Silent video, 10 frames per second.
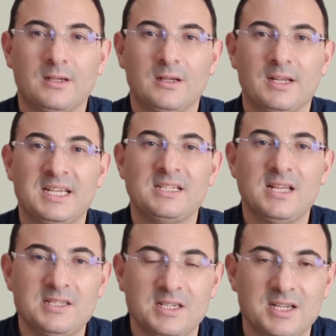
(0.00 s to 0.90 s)

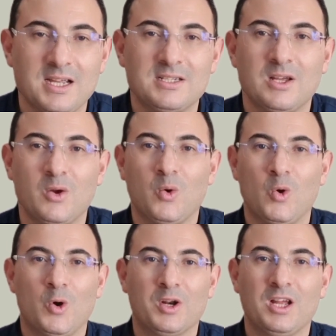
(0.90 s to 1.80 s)
necessitate,
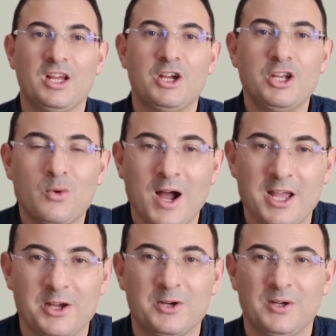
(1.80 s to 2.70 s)
or
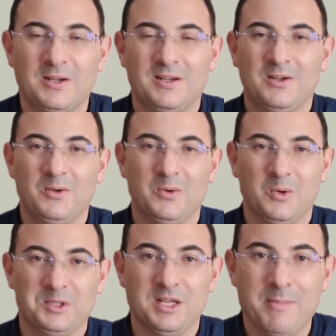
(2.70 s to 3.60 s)
require, or
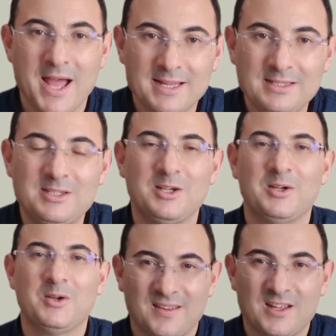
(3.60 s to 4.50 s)
demand,
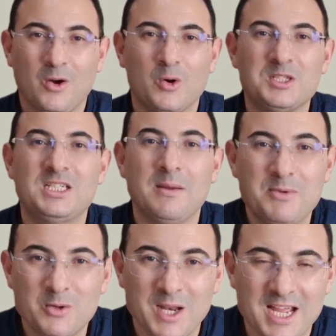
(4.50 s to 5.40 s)
or
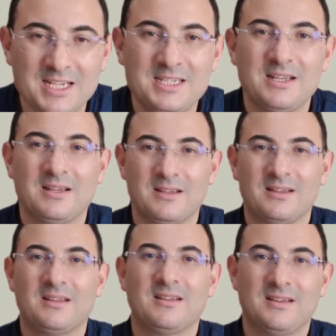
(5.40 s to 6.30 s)
stipulate,
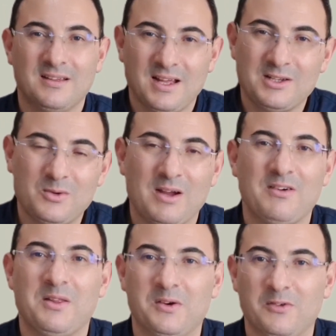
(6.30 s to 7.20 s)
and you have
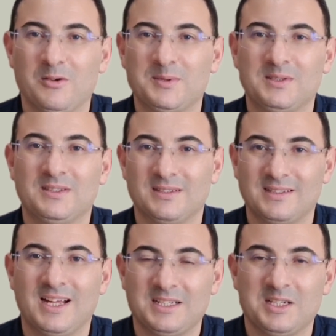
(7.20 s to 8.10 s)
other verbs
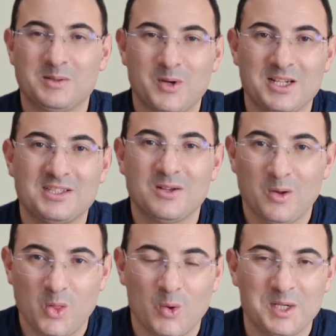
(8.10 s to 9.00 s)
that express
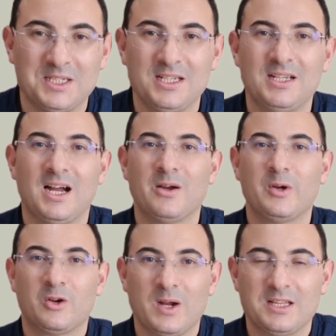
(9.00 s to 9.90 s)
authority. I
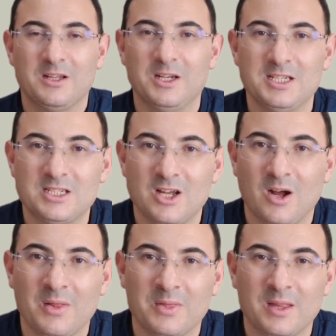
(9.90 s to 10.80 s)
will write the list
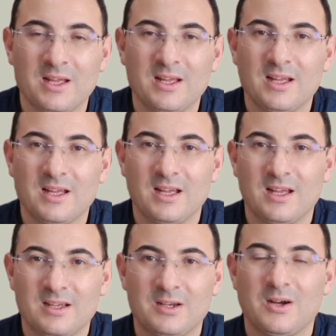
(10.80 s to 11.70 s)
on
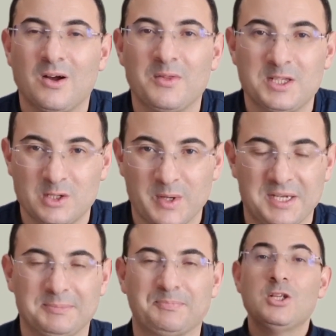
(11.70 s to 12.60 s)
the screen.
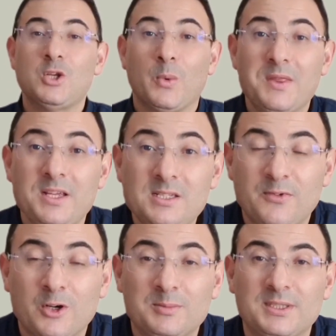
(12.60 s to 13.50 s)
So when these
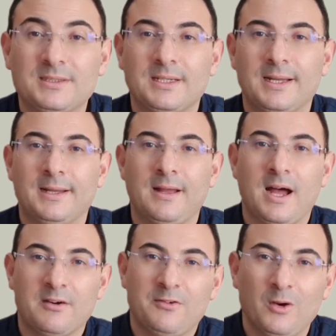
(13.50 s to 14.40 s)
verbs
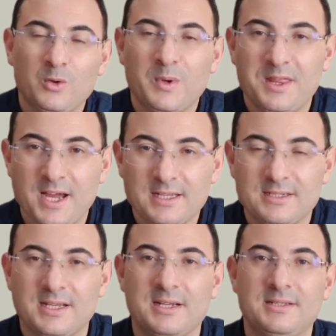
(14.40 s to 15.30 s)
are followed with that,
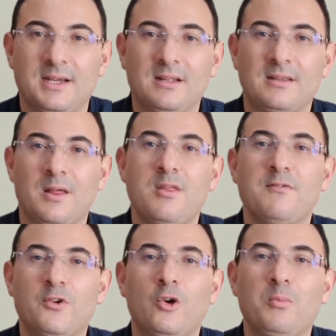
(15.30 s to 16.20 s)
as I said, the
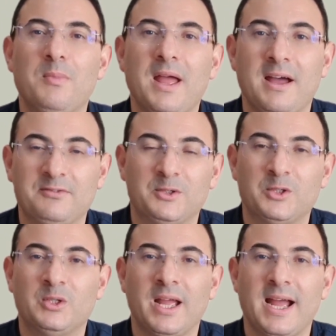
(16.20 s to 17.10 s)
verb
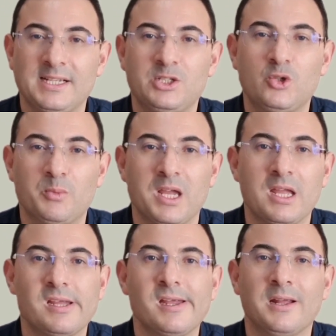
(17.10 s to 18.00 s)
after has to
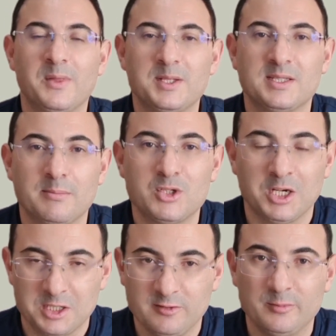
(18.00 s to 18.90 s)
be in the
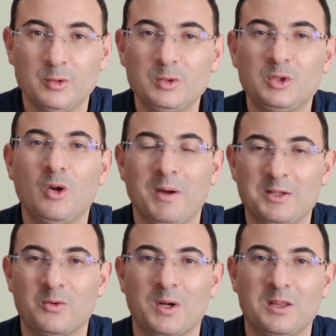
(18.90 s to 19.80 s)
subjunctive mood, no
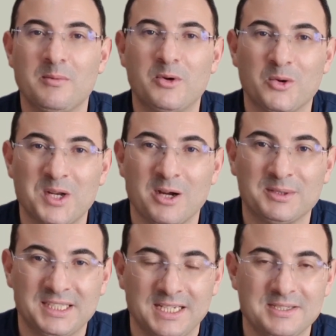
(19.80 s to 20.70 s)
matter what the pronoun
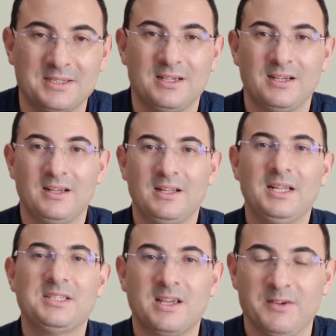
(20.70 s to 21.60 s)
is.
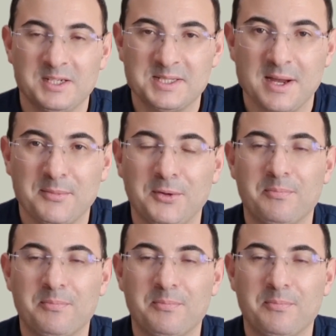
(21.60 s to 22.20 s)
Let's give an example.